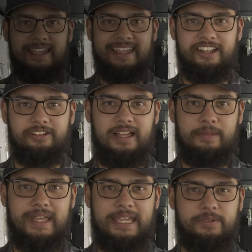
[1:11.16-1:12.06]
Hello,
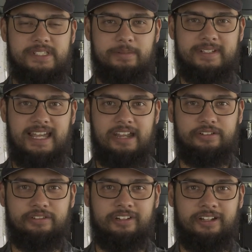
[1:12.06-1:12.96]
I'm Able Seaman
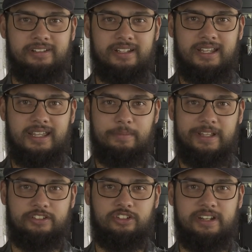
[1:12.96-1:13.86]
Aaron Crowe. I'm
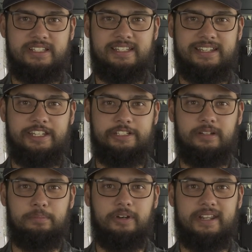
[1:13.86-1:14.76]
an electronics technician
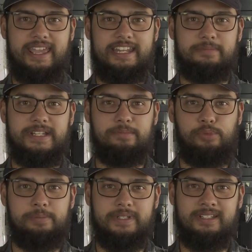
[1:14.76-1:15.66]
on board HMAS
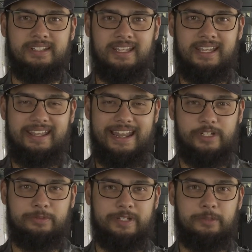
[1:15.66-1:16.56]
Brisbane. And I
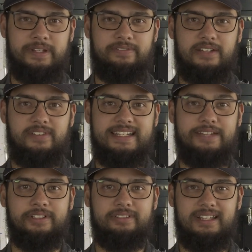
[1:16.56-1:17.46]
wish my father,
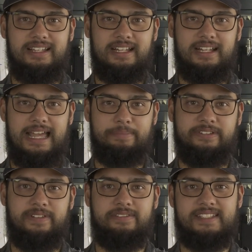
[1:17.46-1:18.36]
Neville, a happy
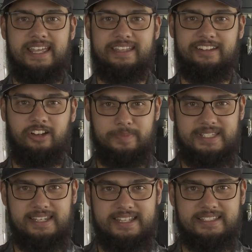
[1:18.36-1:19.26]
Father's Day and hope
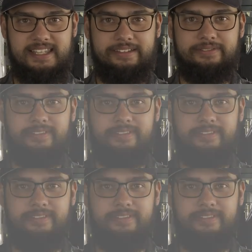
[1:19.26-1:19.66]
he's staying safe.